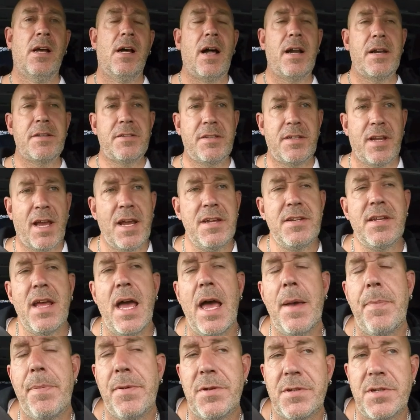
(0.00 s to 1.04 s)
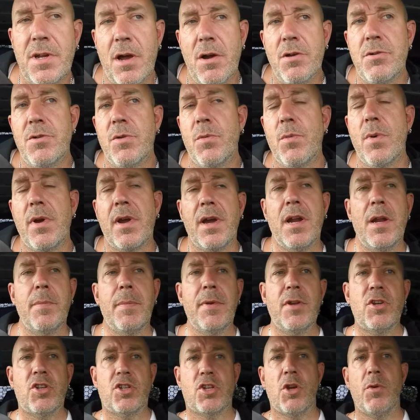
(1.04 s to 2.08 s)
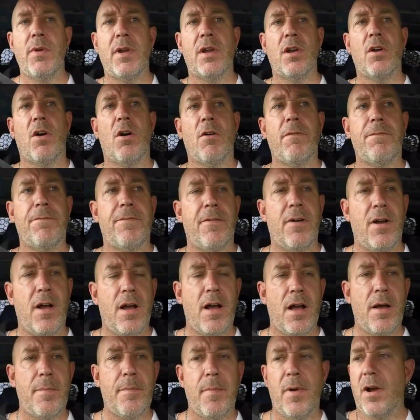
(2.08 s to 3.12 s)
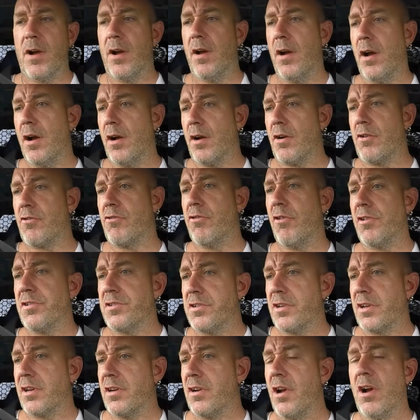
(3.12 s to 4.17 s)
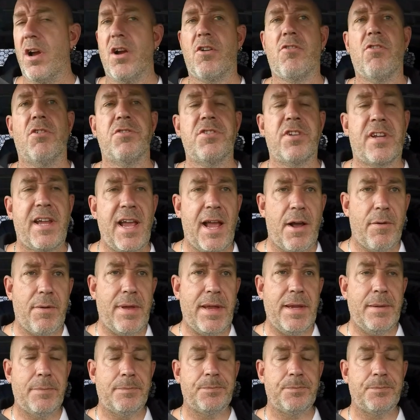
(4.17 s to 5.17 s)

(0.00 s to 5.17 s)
And today's episode, we're going to be shooting off um, across across the county